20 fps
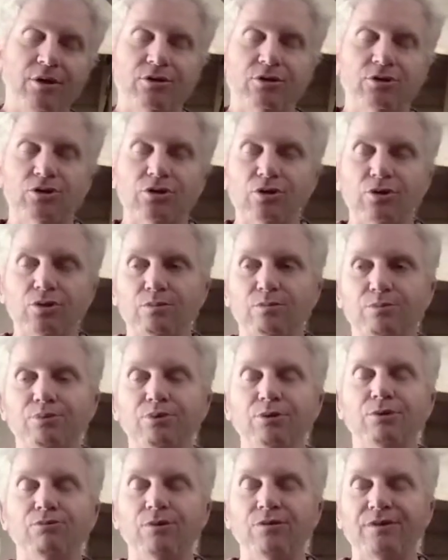to put
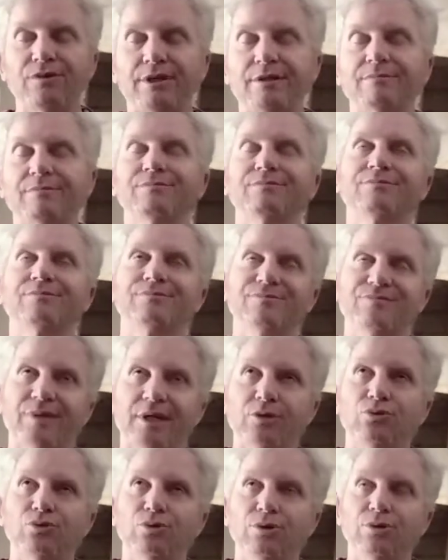the rivet in. That
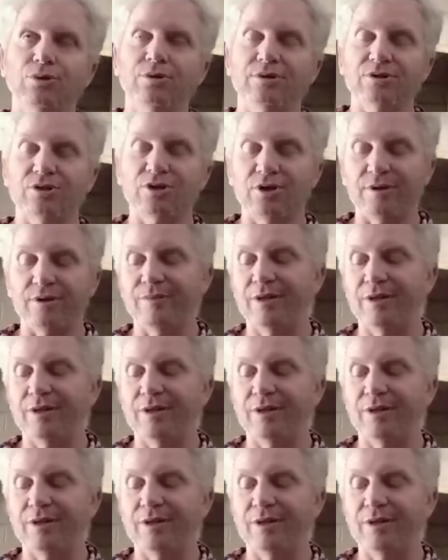took a long time.